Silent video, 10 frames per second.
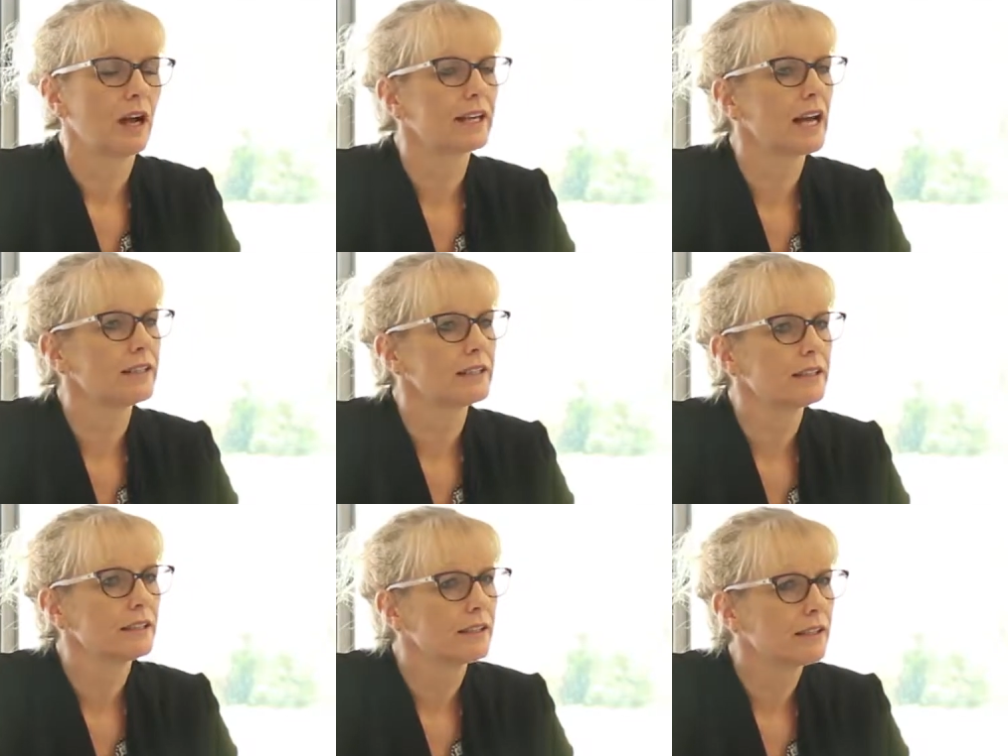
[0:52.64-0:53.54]
I can't.
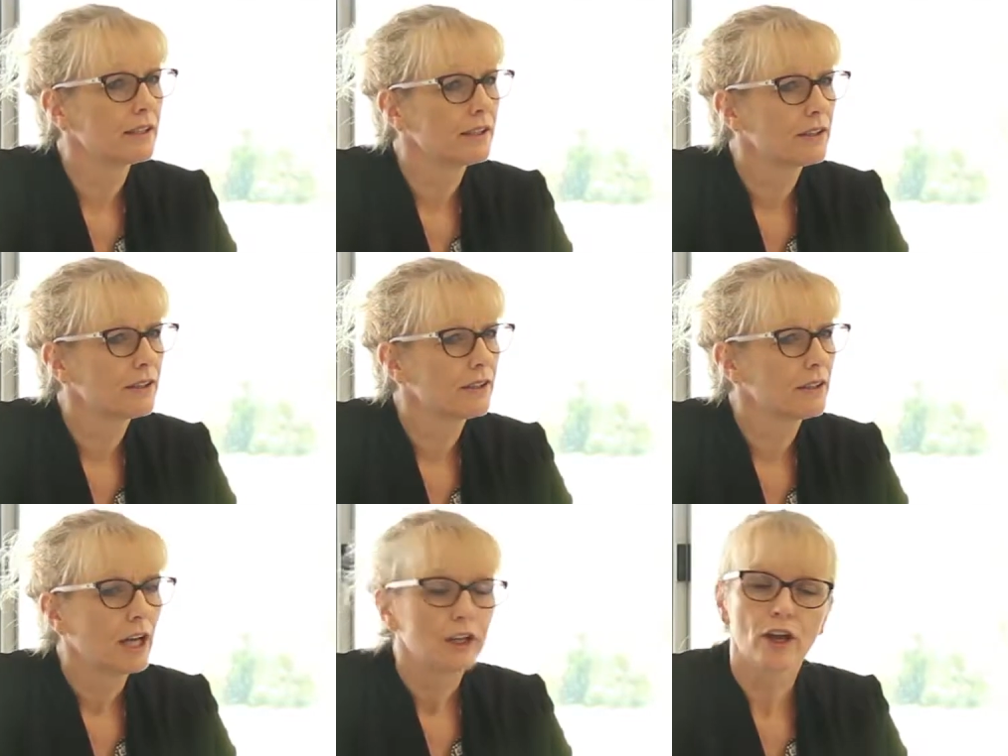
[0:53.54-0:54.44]

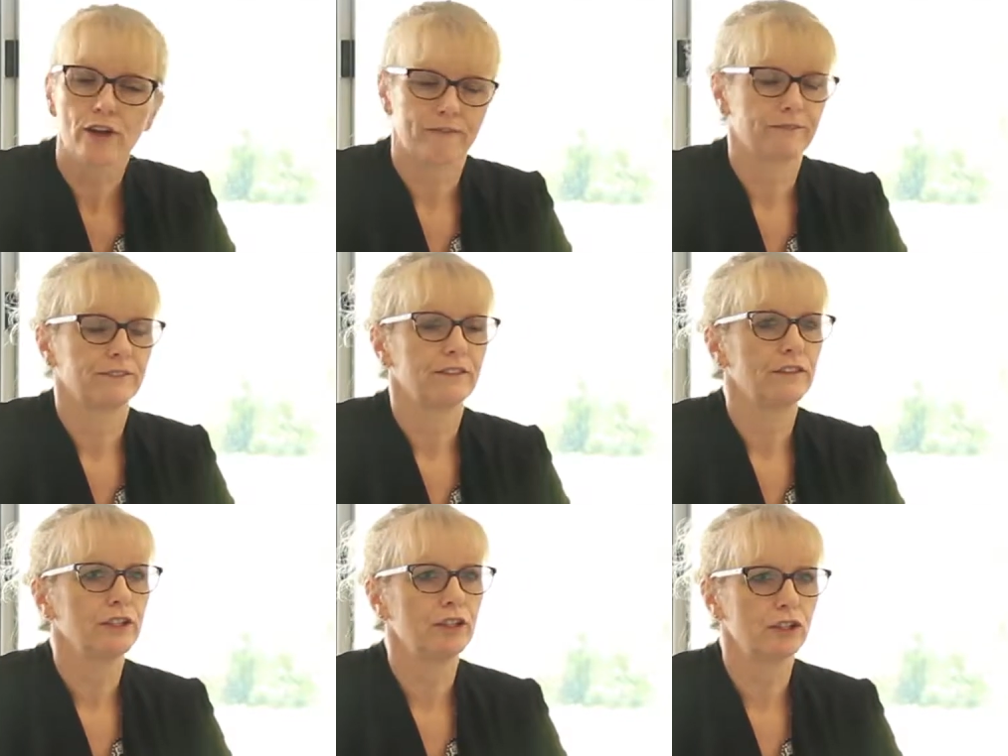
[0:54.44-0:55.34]
No,
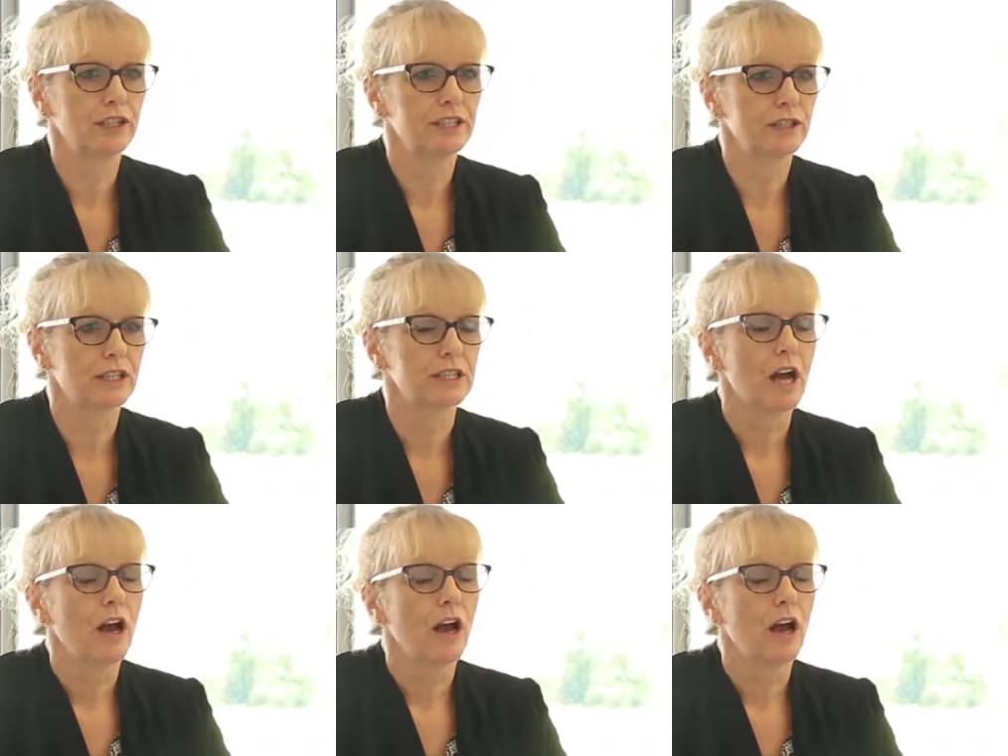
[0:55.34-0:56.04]
you got to do this.